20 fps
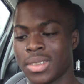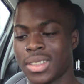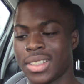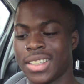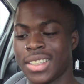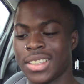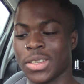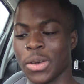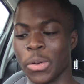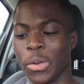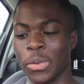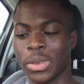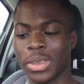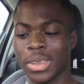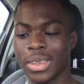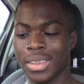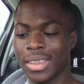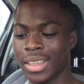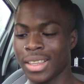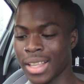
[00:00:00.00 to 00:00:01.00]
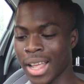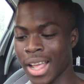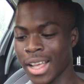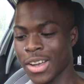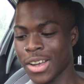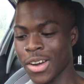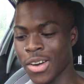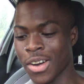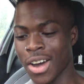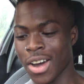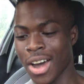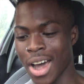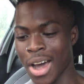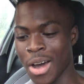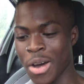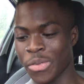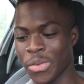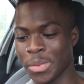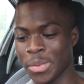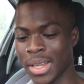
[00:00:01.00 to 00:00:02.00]
So, that got cut
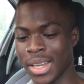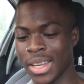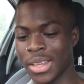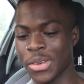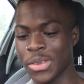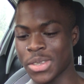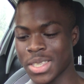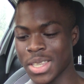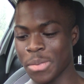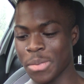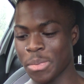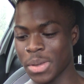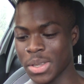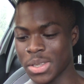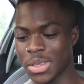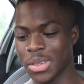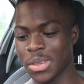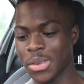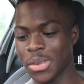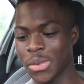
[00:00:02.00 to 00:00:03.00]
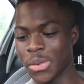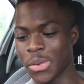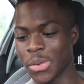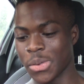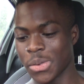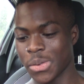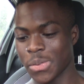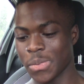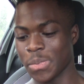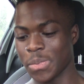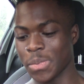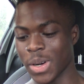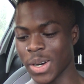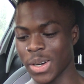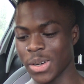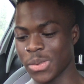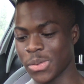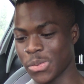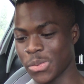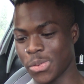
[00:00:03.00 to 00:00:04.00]
out from the little snippet too. But,
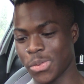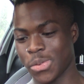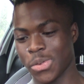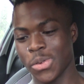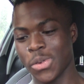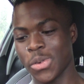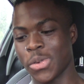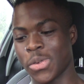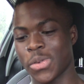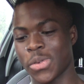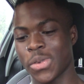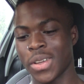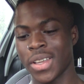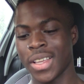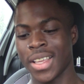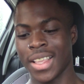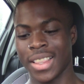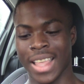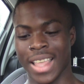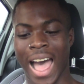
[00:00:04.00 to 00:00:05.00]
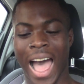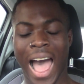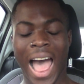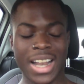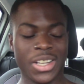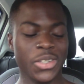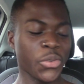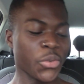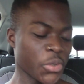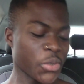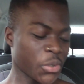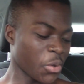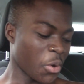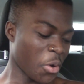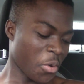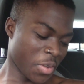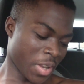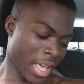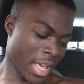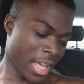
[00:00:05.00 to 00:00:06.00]
whew, that actual
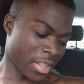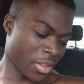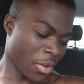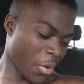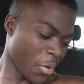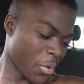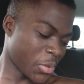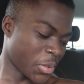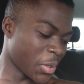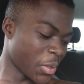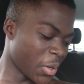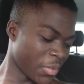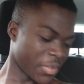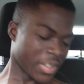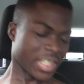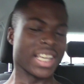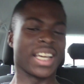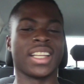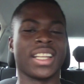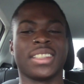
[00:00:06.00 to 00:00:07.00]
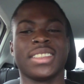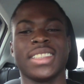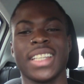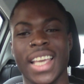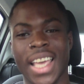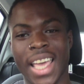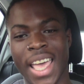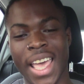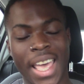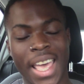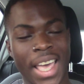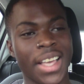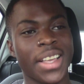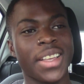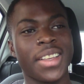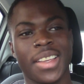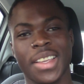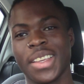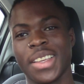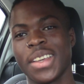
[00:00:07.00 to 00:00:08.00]
storyline, the whole storyline, yeah.
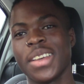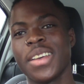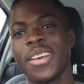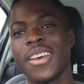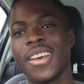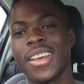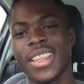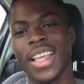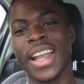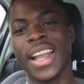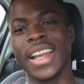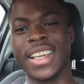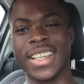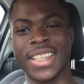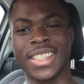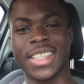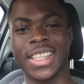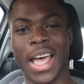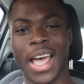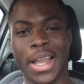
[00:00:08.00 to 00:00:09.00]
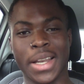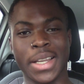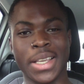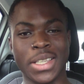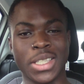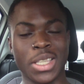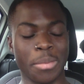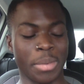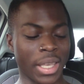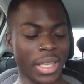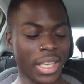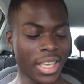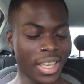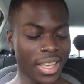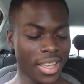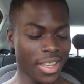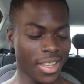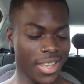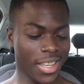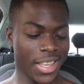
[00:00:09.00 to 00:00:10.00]
That needs to be
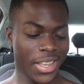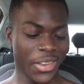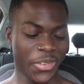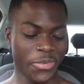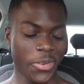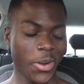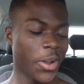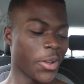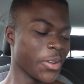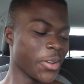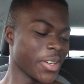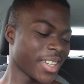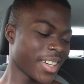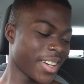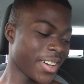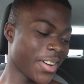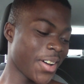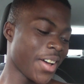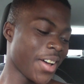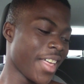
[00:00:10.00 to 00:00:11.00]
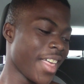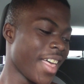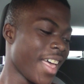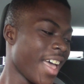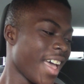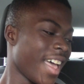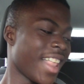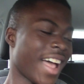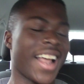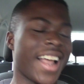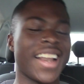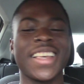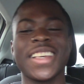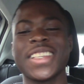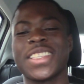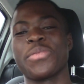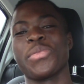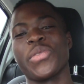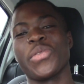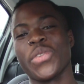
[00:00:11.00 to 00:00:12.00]
followed. That needs
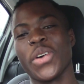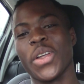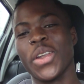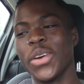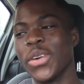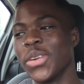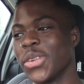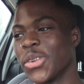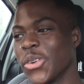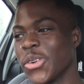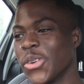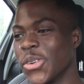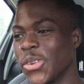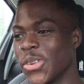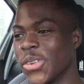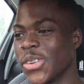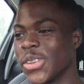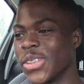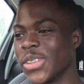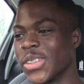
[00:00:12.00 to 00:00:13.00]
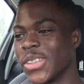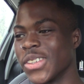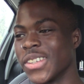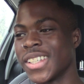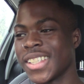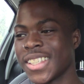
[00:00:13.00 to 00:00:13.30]
to be followed. Ooh.